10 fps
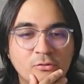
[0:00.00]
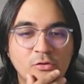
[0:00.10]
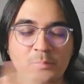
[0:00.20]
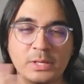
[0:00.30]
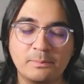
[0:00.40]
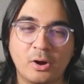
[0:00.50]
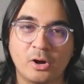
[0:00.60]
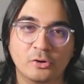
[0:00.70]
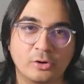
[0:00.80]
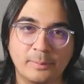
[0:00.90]
with me
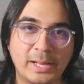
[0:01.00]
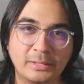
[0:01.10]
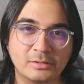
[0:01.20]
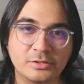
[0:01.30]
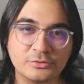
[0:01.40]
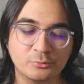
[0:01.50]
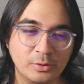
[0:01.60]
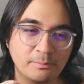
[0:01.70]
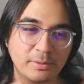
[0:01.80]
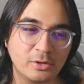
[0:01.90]
pondering about this,
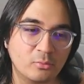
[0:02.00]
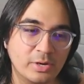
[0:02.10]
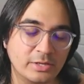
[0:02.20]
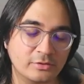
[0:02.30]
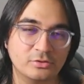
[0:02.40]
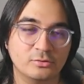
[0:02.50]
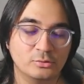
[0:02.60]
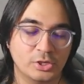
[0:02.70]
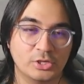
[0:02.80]
what better way to